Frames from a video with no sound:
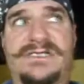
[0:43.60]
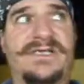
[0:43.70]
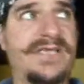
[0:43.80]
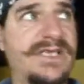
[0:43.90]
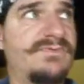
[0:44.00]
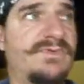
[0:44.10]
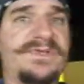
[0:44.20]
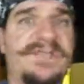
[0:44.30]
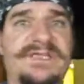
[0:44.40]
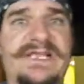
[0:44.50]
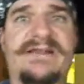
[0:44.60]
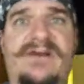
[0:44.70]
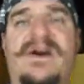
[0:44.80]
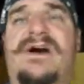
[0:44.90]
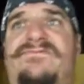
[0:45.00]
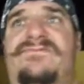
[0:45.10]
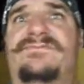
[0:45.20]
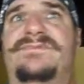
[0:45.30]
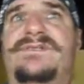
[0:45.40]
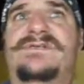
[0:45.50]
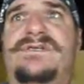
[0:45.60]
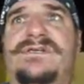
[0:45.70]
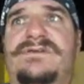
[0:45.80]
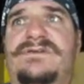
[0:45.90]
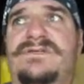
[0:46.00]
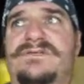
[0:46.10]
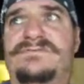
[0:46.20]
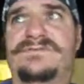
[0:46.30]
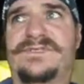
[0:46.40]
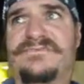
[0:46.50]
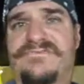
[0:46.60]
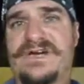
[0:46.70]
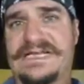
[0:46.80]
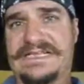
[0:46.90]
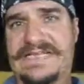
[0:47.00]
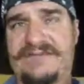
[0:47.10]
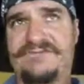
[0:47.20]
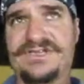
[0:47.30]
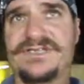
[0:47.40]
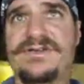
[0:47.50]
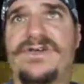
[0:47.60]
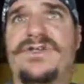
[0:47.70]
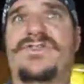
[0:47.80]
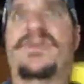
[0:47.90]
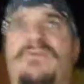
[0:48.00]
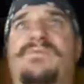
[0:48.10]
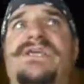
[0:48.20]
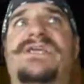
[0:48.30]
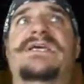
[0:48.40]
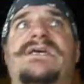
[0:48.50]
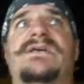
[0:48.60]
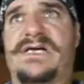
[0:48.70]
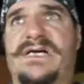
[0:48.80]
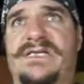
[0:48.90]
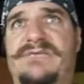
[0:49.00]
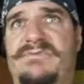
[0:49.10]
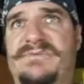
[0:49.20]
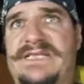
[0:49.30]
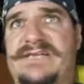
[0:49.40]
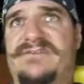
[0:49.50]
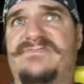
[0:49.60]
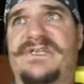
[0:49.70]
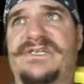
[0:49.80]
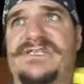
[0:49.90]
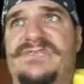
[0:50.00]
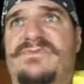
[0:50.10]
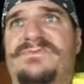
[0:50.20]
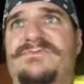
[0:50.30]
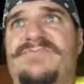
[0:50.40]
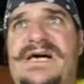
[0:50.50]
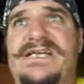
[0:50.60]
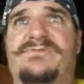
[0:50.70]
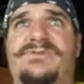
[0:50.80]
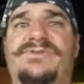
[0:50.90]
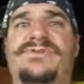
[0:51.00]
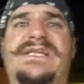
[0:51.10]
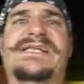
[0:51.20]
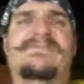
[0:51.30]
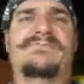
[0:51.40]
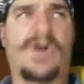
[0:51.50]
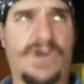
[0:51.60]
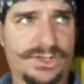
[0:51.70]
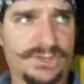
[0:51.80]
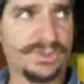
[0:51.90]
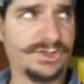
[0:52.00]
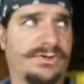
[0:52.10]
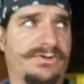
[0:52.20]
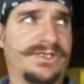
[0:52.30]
He will be let off. If for not that reason, there will be, he will be let off because it will be impossible to get an impartial jury.